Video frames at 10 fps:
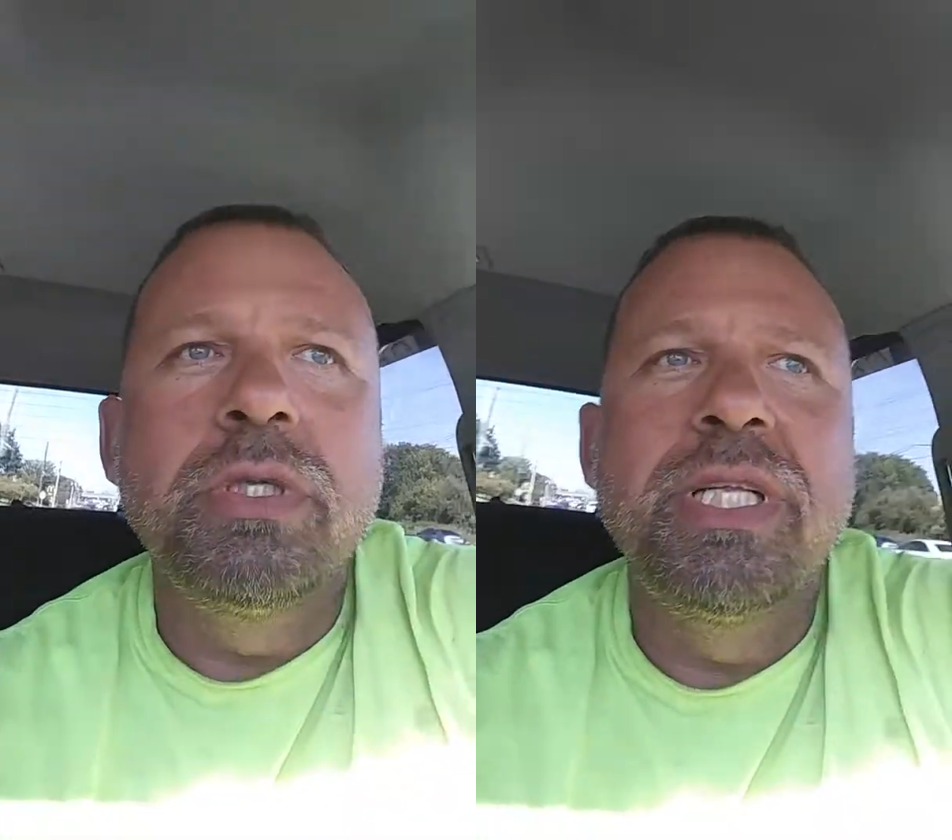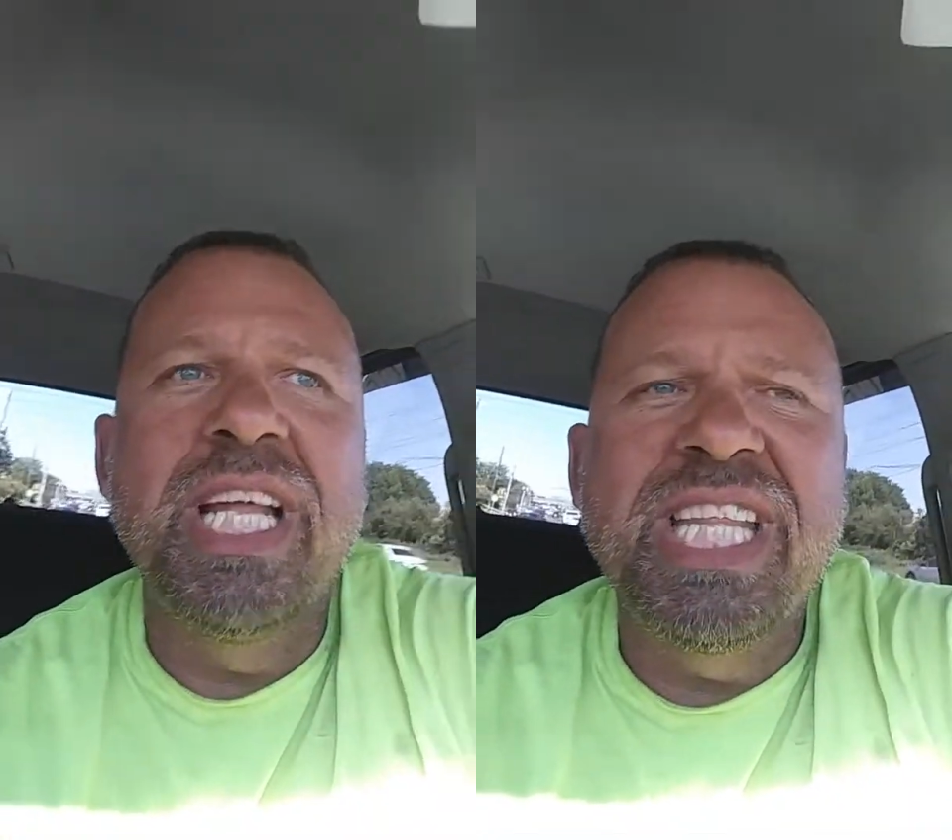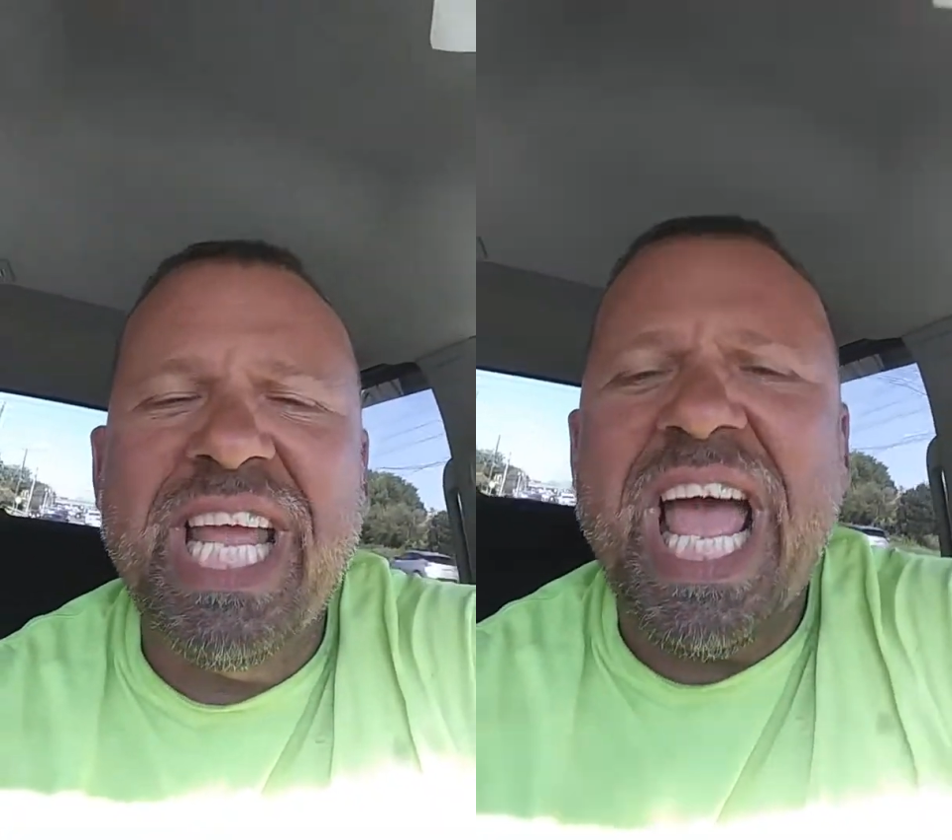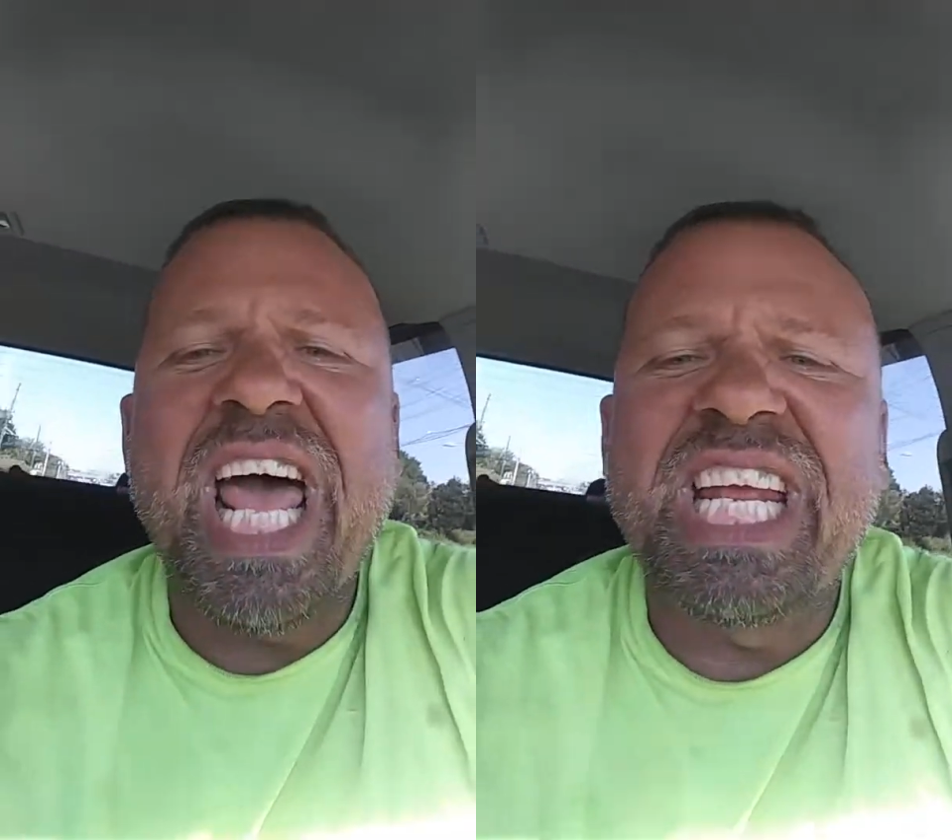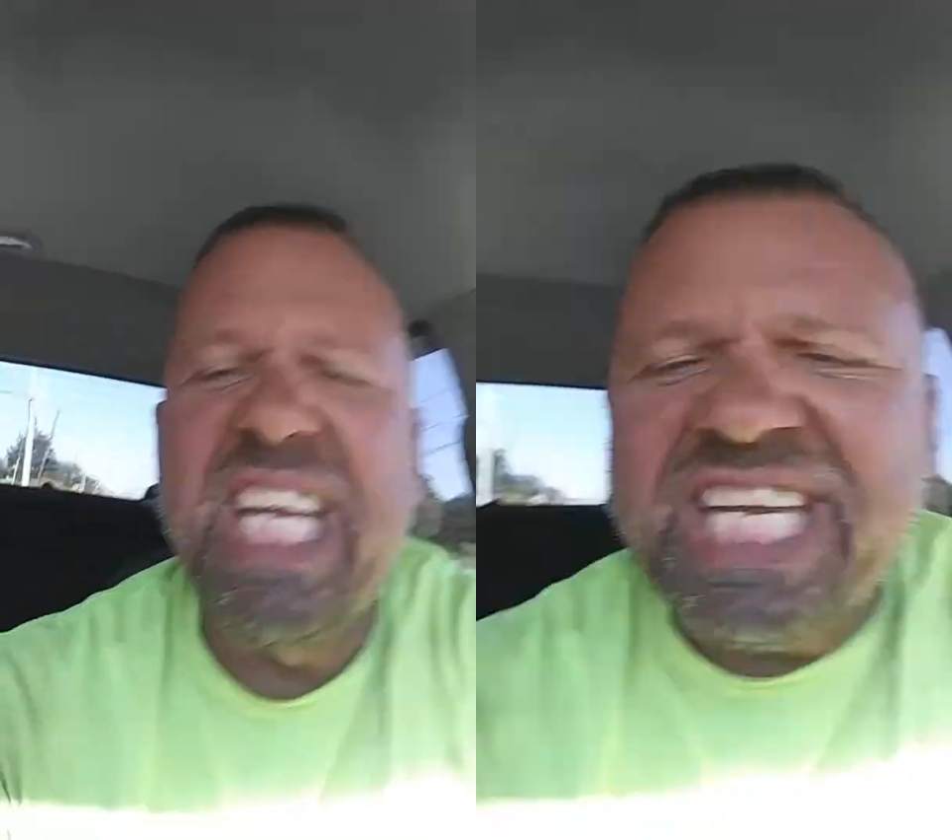that they
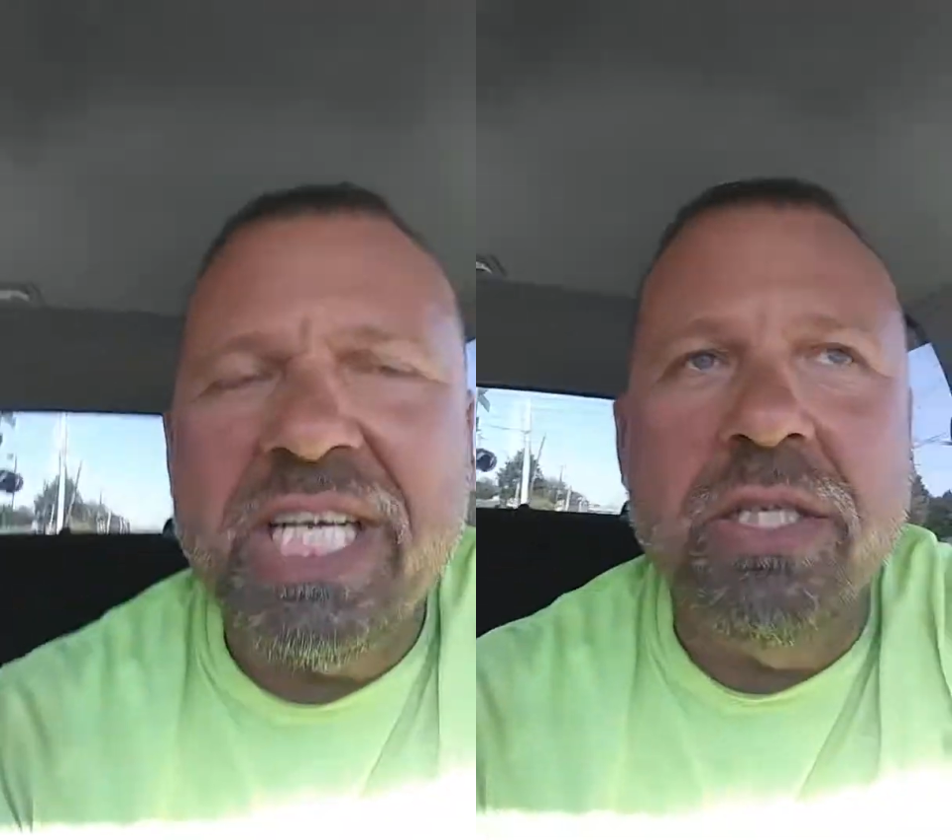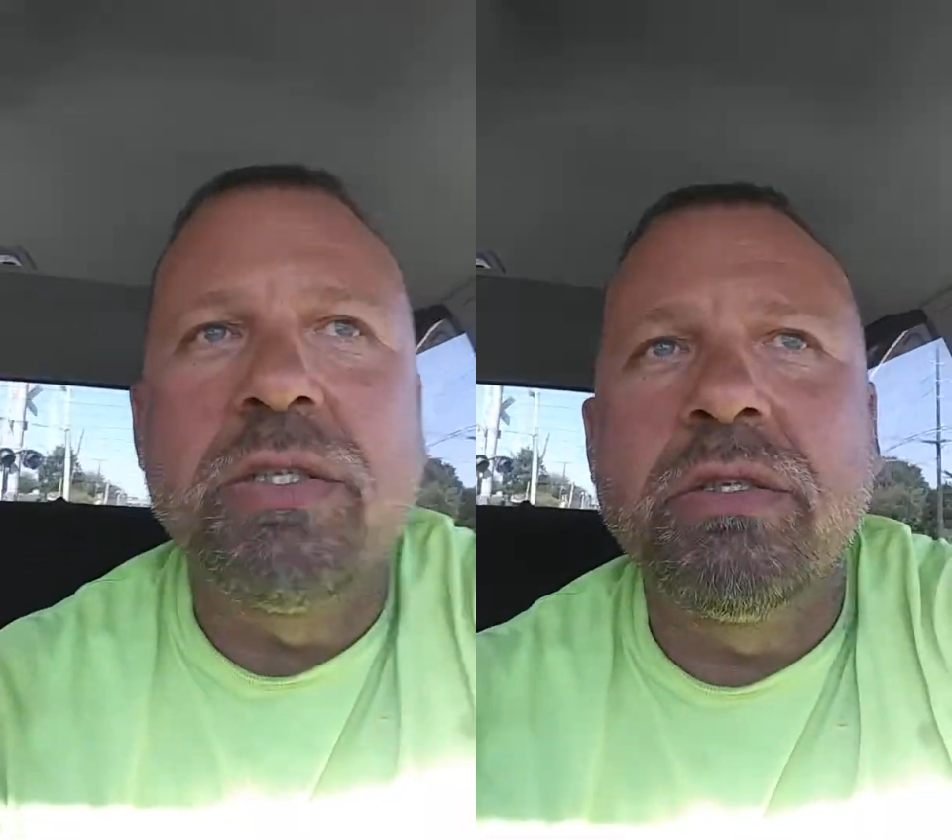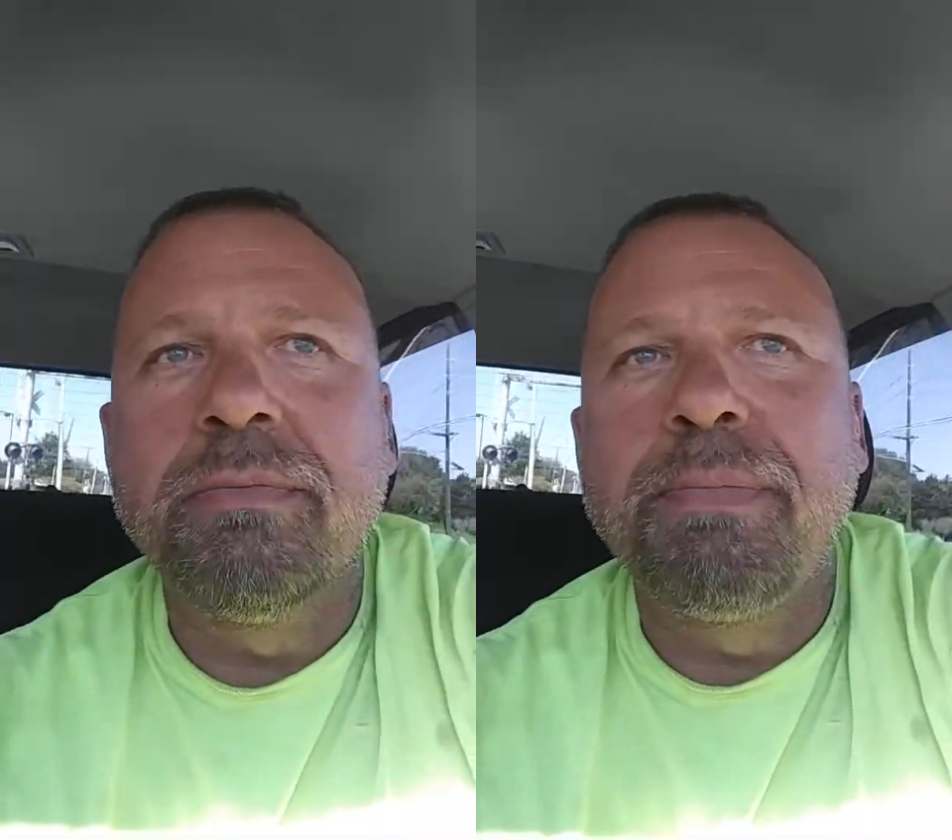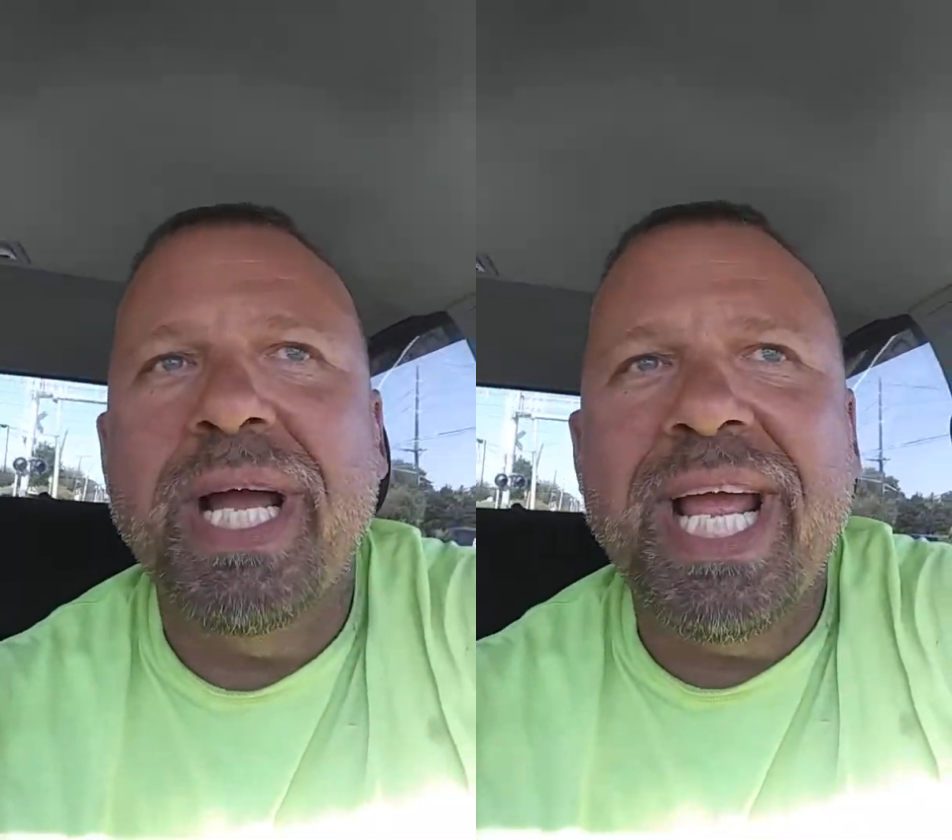had to kill by